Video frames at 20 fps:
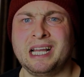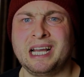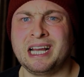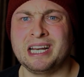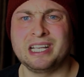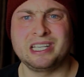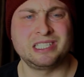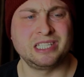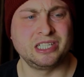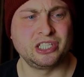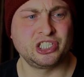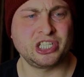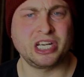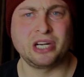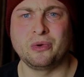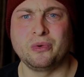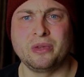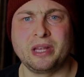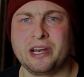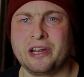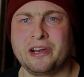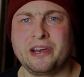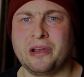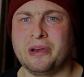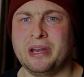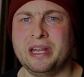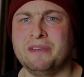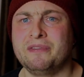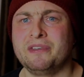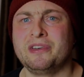Alex's channel, then I
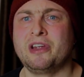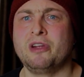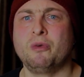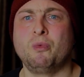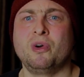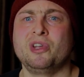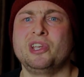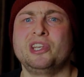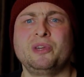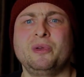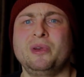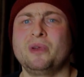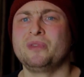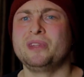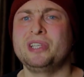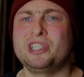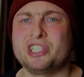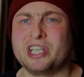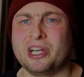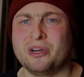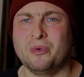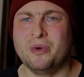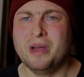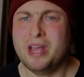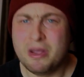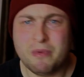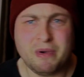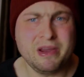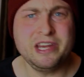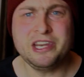don't even know what you're doing on this channel.
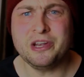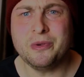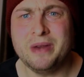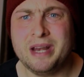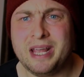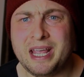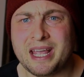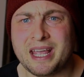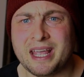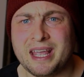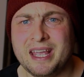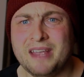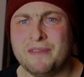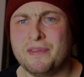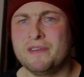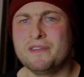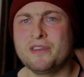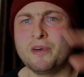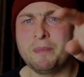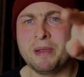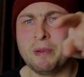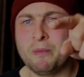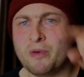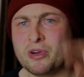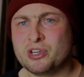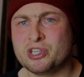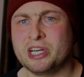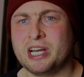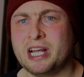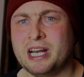What are you doing here if you've not been
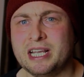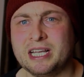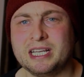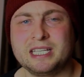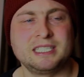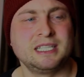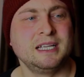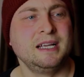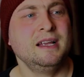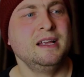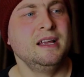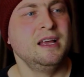watching Alex?